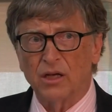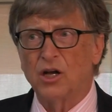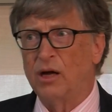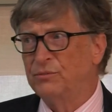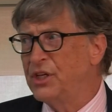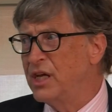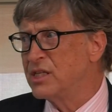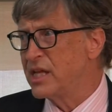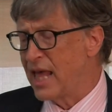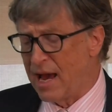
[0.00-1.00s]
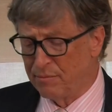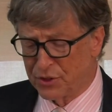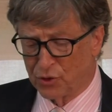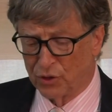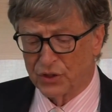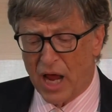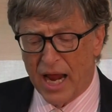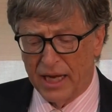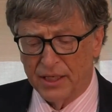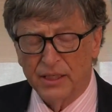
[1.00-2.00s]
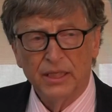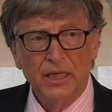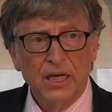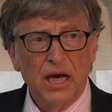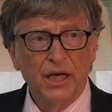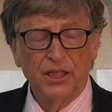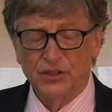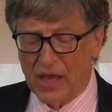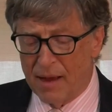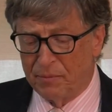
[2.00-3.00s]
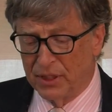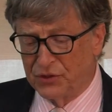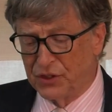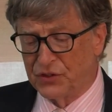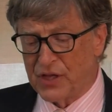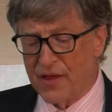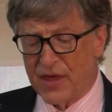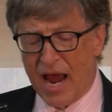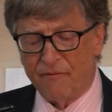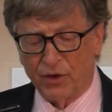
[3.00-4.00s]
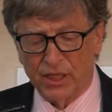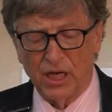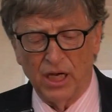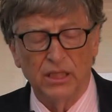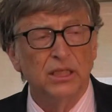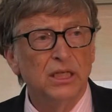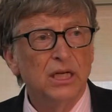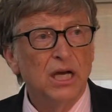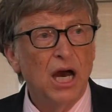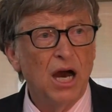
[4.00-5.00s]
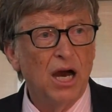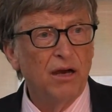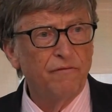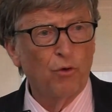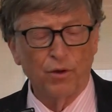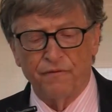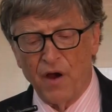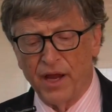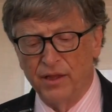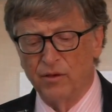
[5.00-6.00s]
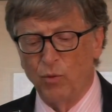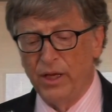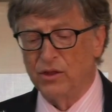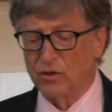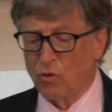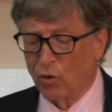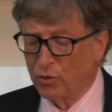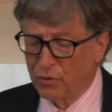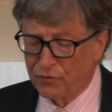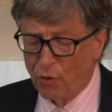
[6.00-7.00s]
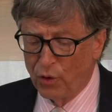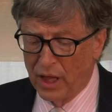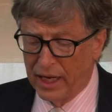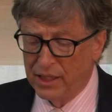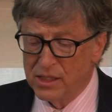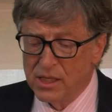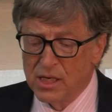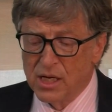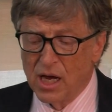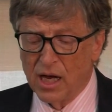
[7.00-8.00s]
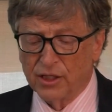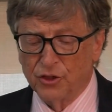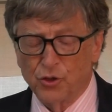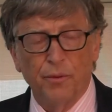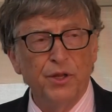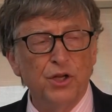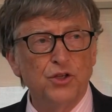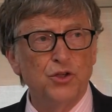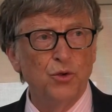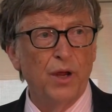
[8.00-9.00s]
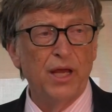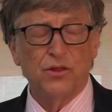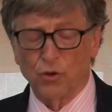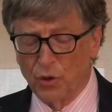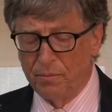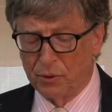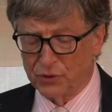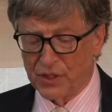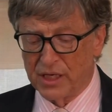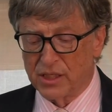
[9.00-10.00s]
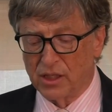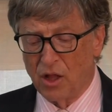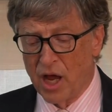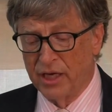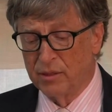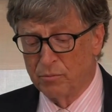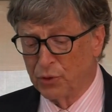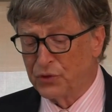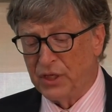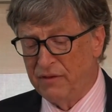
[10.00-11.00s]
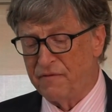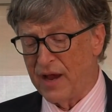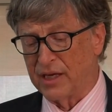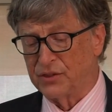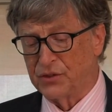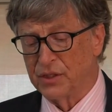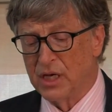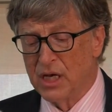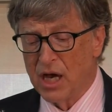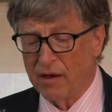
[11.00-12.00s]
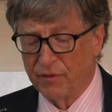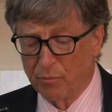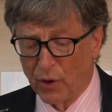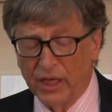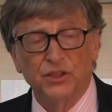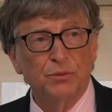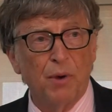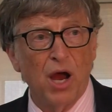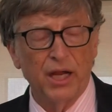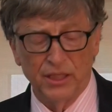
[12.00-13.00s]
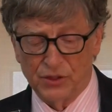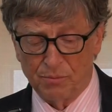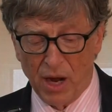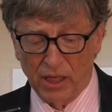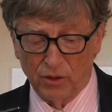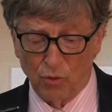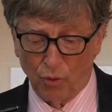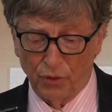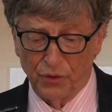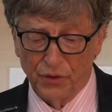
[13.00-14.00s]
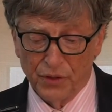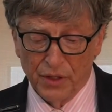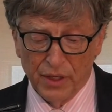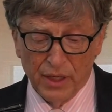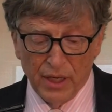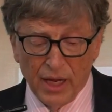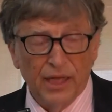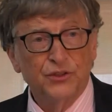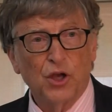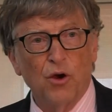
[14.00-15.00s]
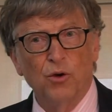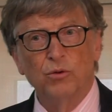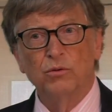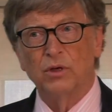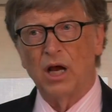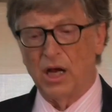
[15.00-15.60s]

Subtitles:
comes into that maternal diet. An example is in South Africa, fortifying the wheat and the corn with folate contributed to a 30% decline in birth defects of the brain, spine, and spinal cord. And so